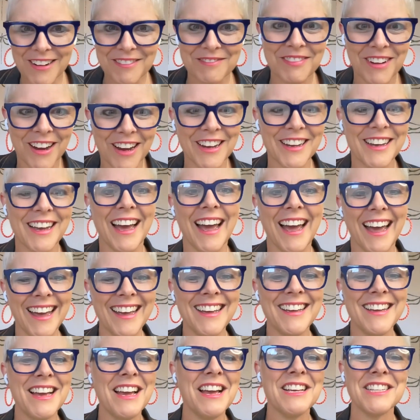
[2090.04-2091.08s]

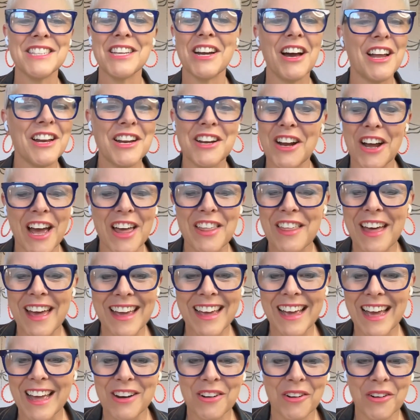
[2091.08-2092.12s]
Okay. So I don't know. Are
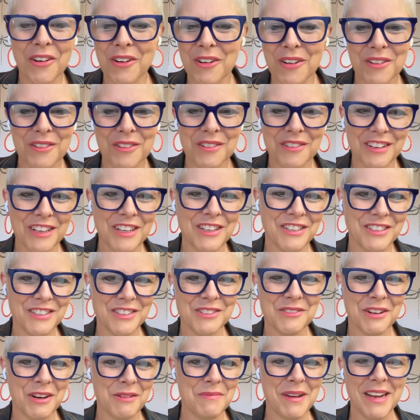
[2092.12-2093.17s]
they at all, do you
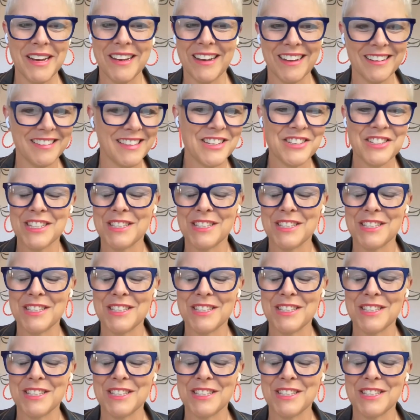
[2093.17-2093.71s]
want to be like, they're just